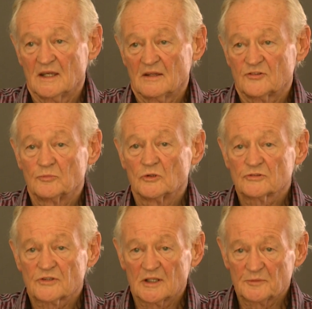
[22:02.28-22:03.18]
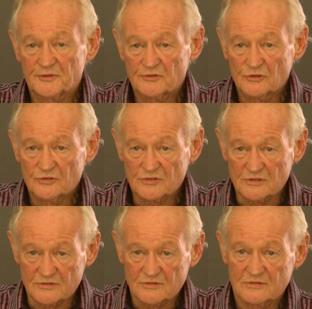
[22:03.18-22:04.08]
small-scale
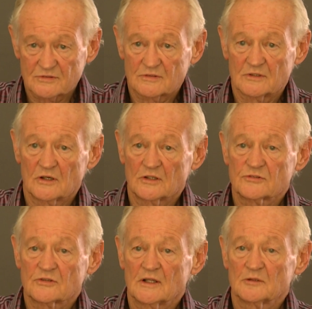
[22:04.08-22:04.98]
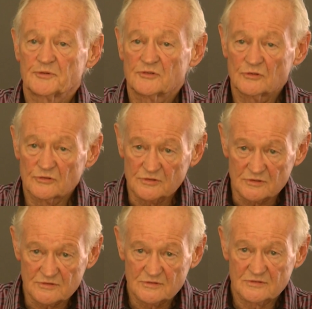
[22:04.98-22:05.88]
producers, large-scale
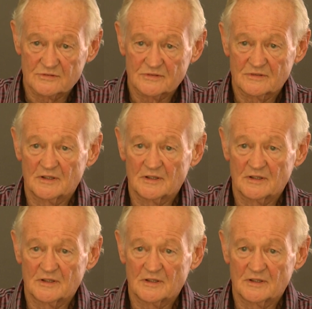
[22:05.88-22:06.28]
producers,